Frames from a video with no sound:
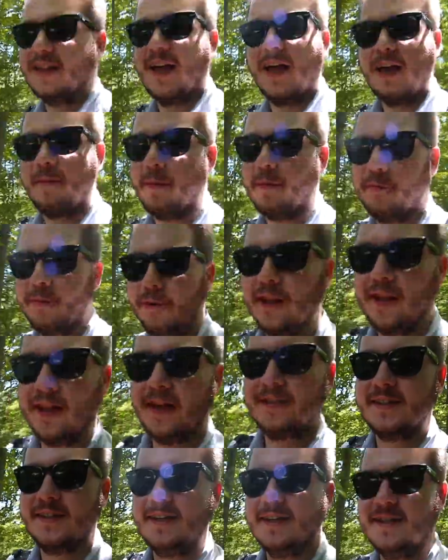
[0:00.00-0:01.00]
a lot of people
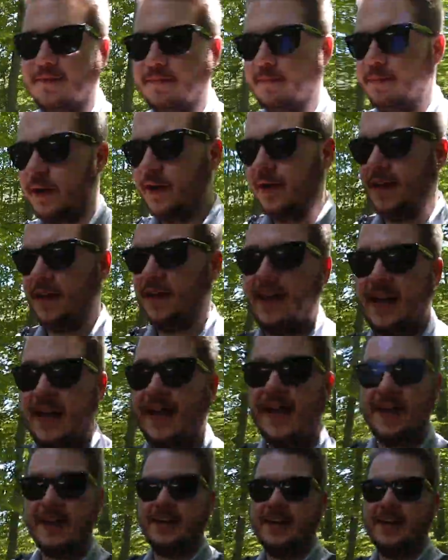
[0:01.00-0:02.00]
realize this, but
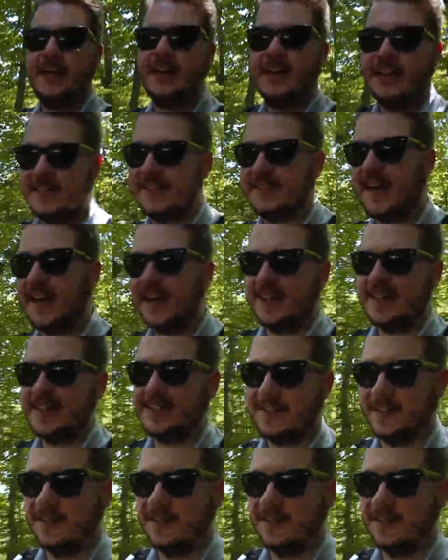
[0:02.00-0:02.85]
hidden in the settings,